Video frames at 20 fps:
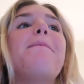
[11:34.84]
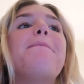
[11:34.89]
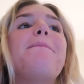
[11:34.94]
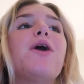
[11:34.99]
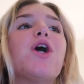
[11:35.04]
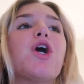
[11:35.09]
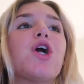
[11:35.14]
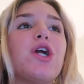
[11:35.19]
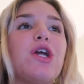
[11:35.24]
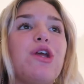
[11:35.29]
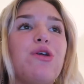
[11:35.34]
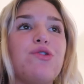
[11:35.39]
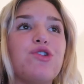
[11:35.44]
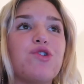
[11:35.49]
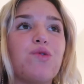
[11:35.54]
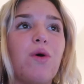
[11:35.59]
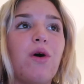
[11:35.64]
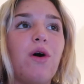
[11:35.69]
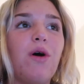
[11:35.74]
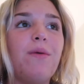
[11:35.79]
per
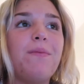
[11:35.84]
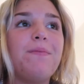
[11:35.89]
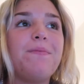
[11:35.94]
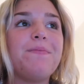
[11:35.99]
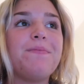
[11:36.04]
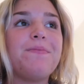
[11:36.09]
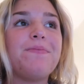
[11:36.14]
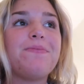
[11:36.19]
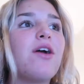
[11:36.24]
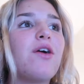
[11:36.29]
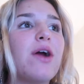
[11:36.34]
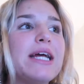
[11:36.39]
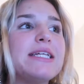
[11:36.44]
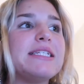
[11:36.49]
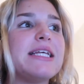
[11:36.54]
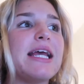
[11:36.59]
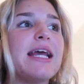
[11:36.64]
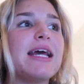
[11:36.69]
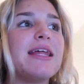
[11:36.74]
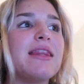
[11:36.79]
usual.
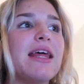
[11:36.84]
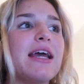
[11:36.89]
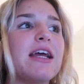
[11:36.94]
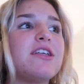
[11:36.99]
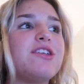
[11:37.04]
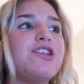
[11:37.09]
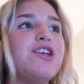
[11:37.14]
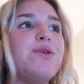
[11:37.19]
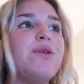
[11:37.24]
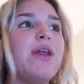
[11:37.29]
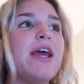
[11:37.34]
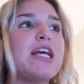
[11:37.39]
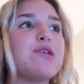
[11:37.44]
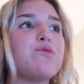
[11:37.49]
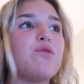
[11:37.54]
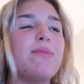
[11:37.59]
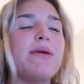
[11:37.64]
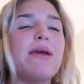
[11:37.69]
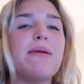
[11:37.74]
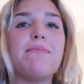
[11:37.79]
Crazy, and like 2 days
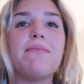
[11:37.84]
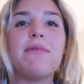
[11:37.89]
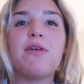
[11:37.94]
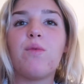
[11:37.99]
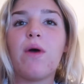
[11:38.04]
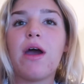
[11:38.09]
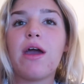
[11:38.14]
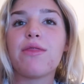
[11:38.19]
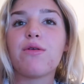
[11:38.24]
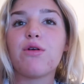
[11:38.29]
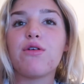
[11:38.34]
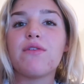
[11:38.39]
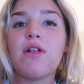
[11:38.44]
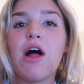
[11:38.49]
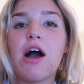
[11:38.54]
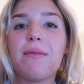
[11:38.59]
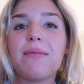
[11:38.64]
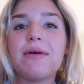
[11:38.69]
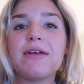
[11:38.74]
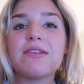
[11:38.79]
will be midway through
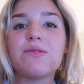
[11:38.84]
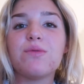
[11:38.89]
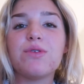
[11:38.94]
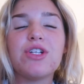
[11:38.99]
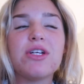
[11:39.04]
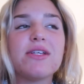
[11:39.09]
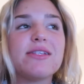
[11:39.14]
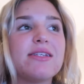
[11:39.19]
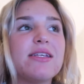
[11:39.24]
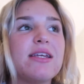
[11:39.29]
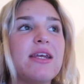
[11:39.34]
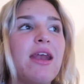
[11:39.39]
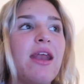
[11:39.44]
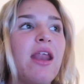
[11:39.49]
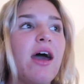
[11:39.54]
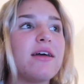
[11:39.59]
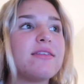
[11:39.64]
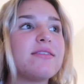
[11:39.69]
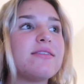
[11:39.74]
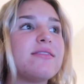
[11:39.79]
Vlogmas, which is
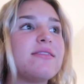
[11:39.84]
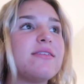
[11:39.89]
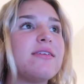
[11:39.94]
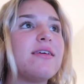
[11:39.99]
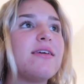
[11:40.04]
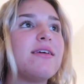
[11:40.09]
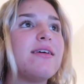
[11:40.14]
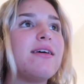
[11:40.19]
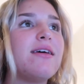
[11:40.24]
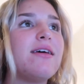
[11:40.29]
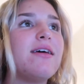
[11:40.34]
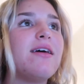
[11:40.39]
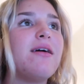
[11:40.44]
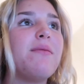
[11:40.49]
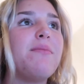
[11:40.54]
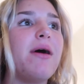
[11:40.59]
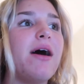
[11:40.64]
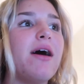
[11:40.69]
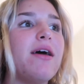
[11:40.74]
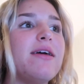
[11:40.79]
nuts,
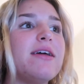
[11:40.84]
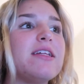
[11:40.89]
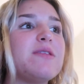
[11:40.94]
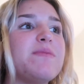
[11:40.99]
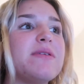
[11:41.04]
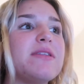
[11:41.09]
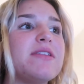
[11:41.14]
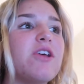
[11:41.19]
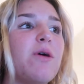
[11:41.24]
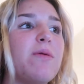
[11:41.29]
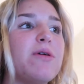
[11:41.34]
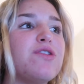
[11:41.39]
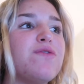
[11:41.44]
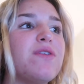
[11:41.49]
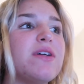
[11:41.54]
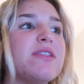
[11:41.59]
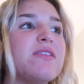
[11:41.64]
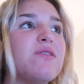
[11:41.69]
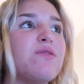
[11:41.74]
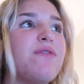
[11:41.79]
but it's been so much
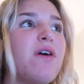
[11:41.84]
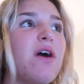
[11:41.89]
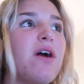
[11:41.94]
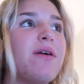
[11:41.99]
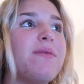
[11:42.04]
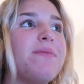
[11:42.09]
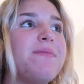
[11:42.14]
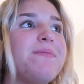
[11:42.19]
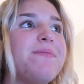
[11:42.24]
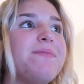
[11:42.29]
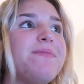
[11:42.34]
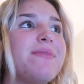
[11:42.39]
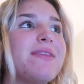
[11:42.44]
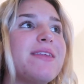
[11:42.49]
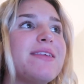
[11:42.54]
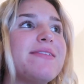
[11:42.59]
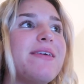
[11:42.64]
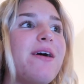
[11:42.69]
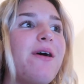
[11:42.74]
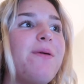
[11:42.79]
fun so far.
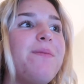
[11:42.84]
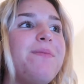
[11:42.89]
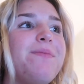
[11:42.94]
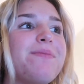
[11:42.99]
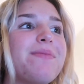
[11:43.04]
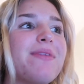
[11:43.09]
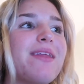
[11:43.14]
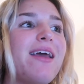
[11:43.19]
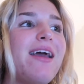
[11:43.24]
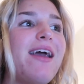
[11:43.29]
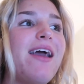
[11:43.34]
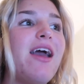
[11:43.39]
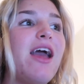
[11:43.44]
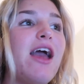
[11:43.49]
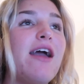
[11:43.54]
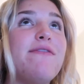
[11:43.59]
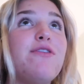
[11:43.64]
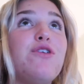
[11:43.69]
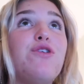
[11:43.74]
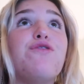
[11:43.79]
So
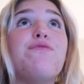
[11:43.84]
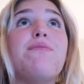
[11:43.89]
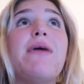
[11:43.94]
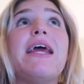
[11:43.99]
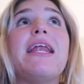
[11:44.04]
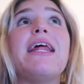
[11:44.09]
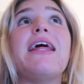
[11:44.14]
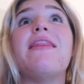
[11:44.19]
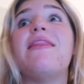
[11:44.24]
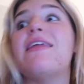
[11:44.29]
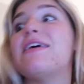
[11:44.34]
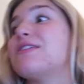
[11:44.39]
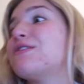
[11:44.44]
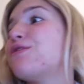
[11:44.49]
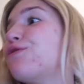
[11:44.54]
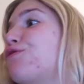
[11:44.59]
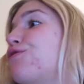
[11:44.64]
if you've made it this